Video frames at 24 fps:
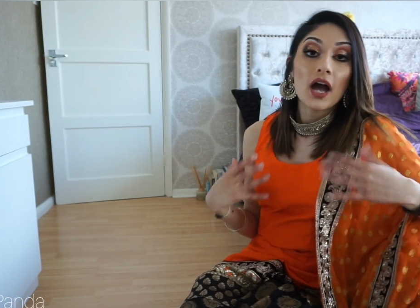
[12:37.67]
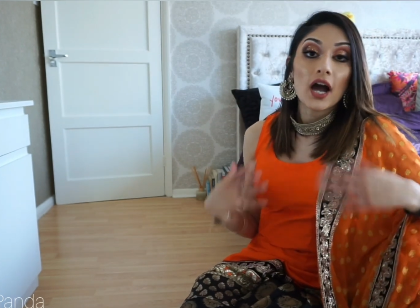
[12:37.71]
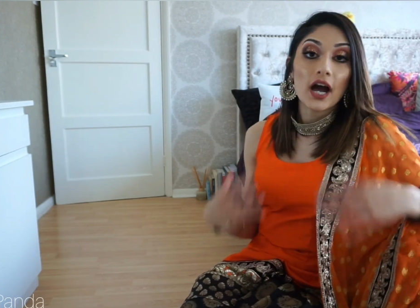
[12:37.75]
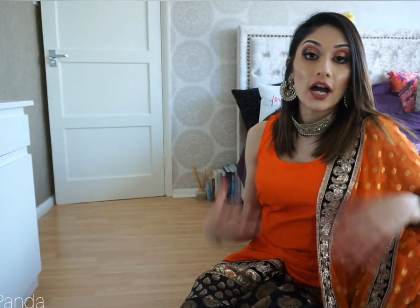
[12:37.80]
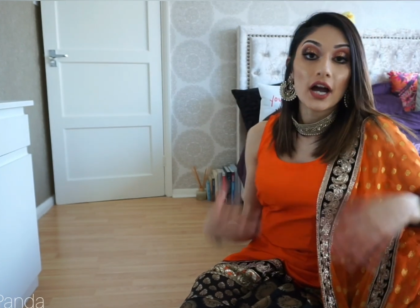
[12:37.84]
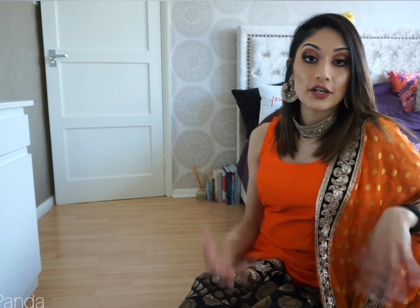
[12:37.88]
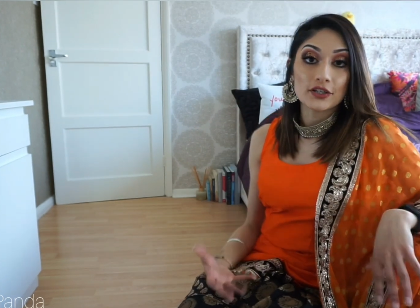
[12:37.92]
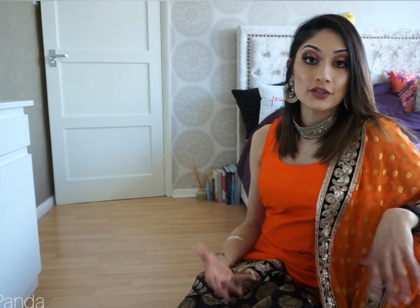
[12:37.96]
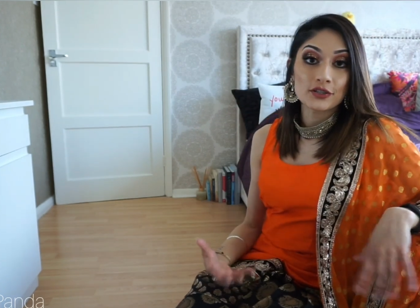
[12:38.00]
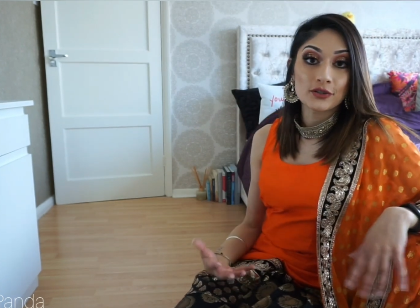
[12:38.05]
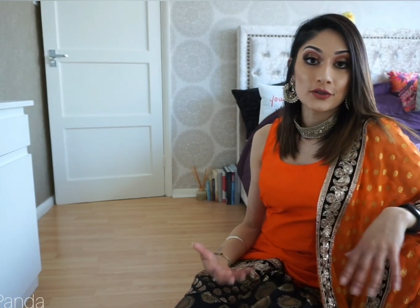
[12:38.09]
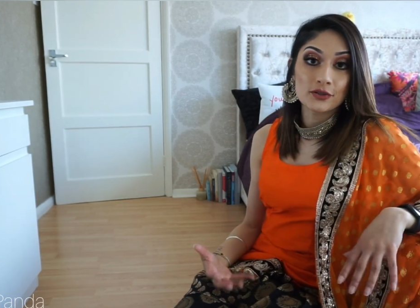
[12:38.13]

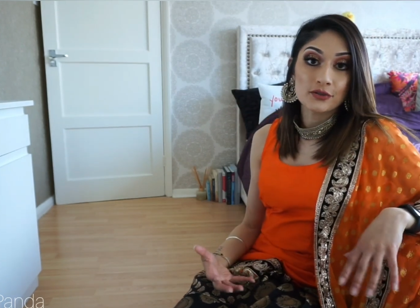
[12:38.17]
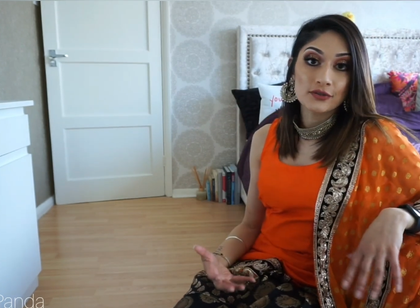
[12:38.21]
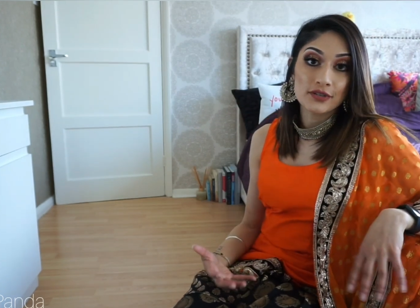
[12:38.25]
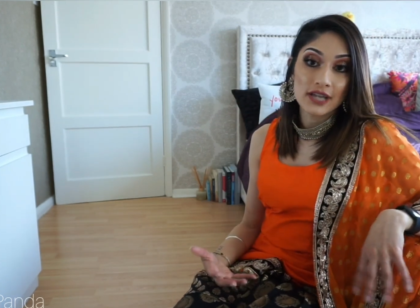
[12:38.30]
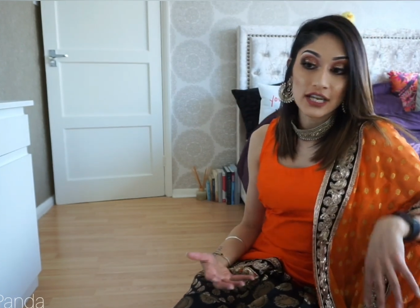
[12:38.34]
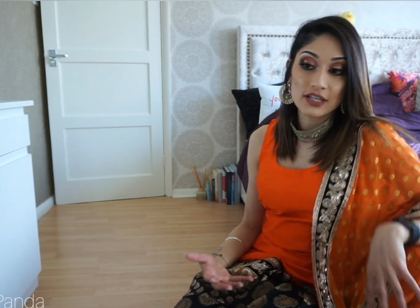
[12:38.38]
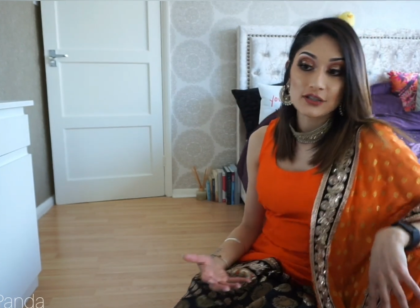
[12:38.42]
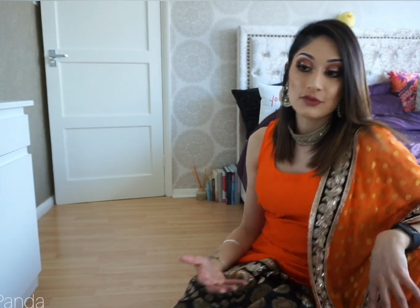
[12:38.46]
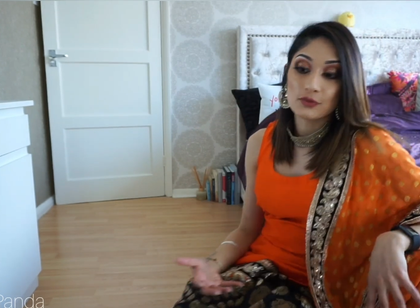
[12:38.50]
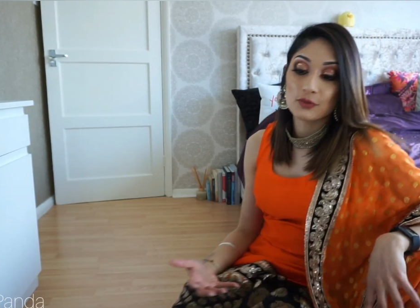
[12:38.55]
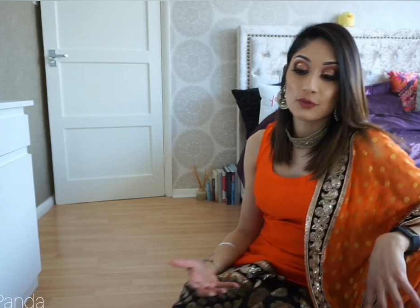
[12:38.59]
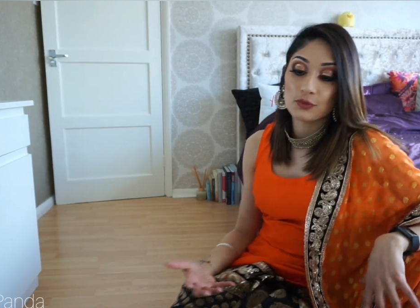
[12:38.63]
I knew
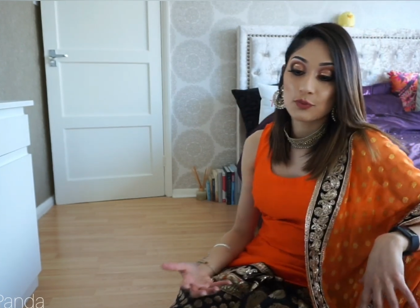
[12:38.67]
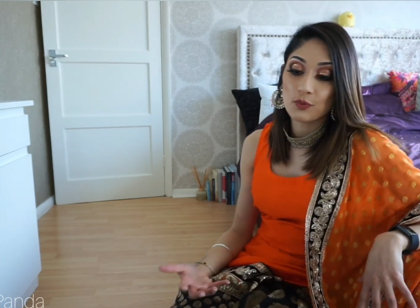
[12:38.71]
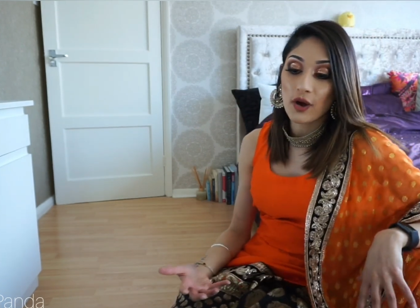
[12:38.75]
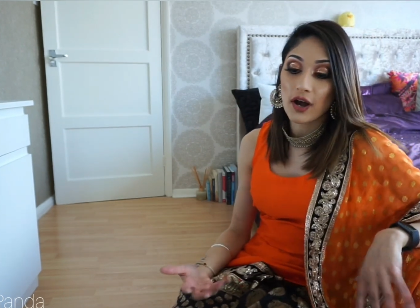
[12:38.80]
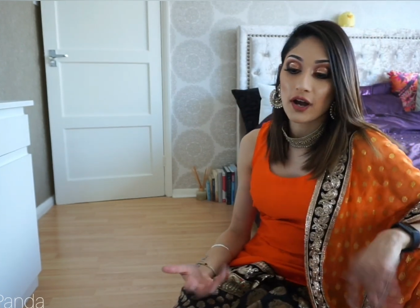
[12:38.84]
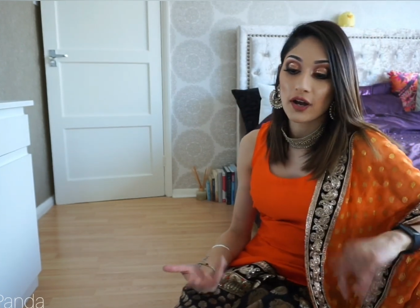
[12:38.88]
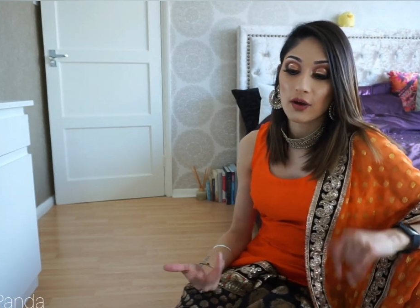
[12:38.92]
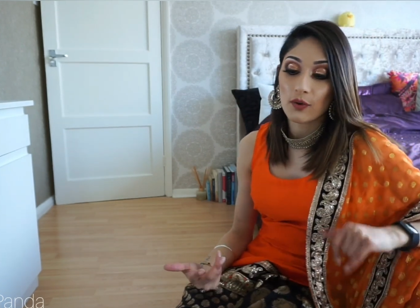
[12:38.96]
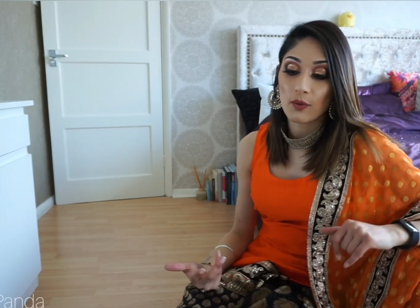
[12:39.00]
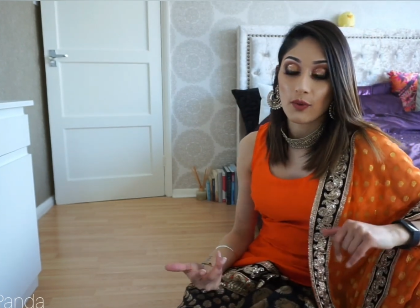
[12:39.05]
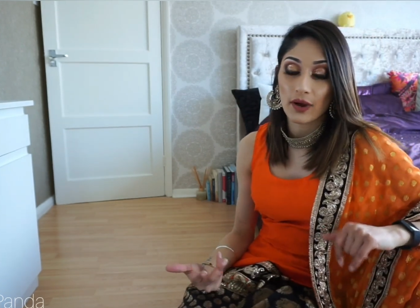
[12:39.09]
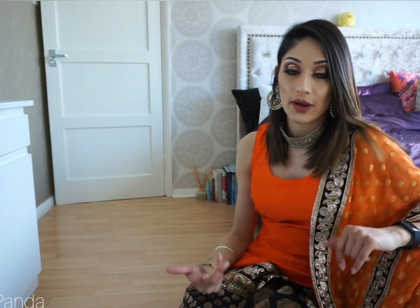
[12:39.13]
nets would
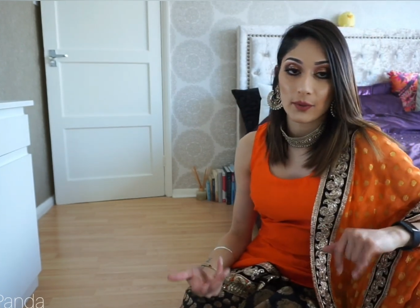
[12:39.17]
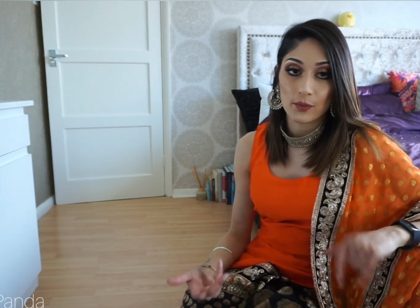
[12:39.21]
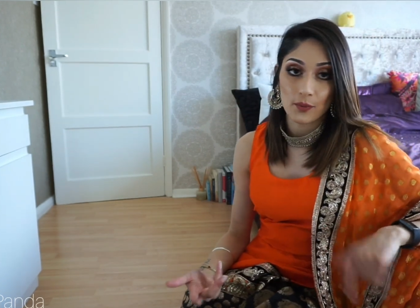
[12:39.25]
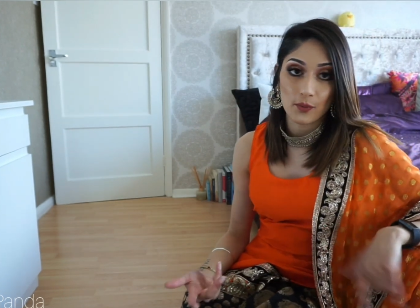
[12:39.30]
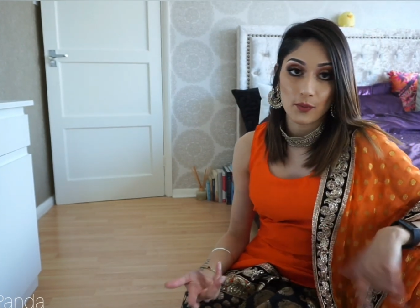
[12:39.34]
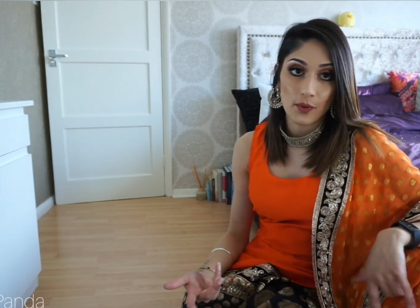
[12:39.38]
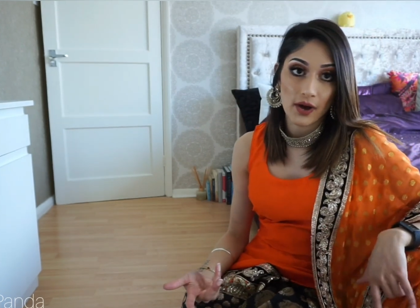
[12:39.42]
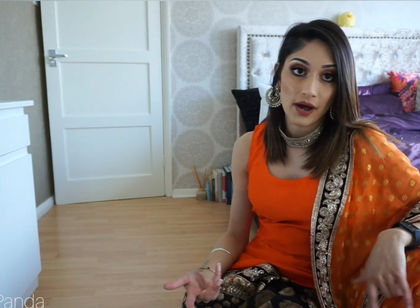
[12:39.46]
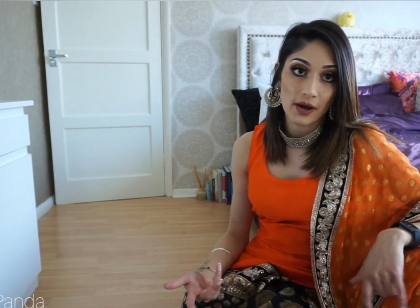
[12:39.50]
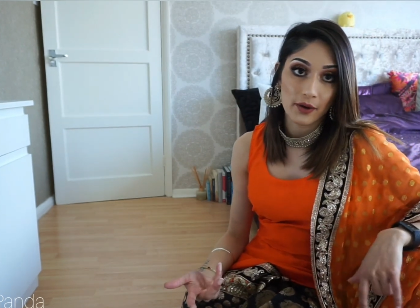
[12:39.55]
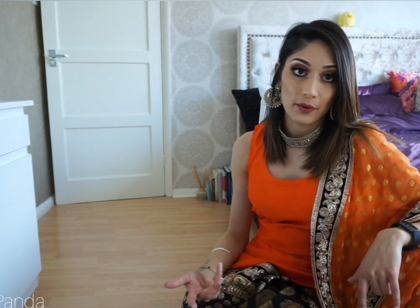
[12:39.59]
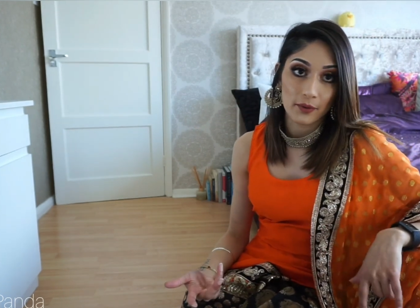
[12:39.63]
work quite
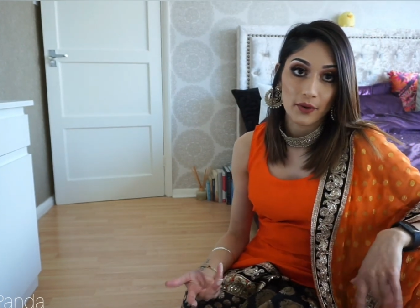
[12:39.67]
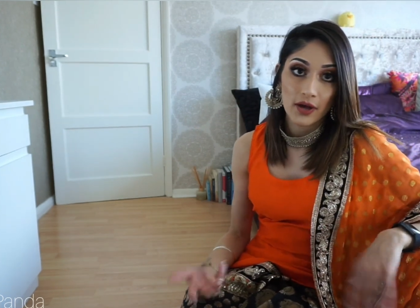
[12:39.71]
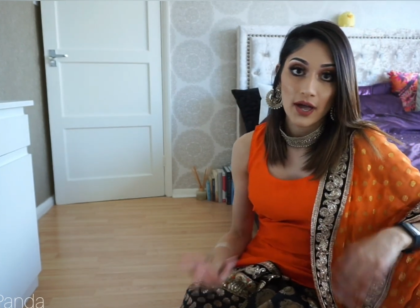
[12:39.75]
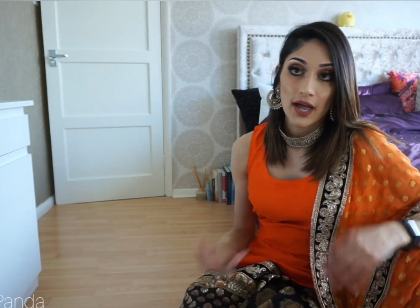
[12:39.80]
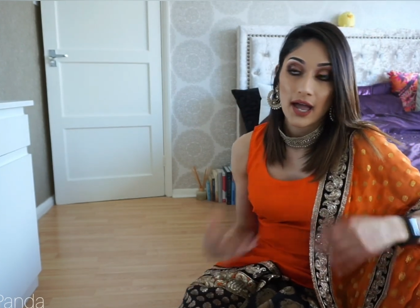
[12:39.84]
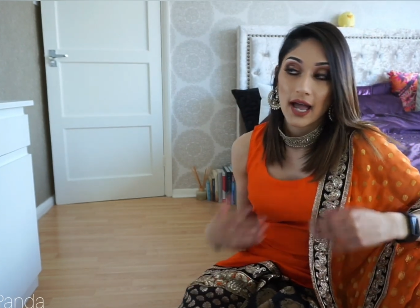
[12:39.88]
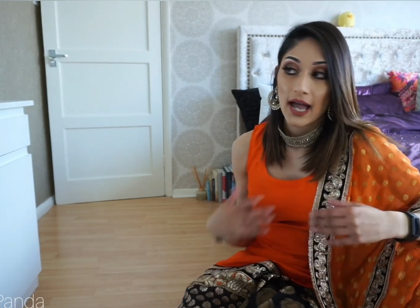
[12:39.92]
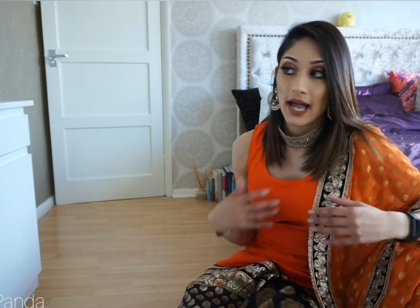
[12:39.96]
well,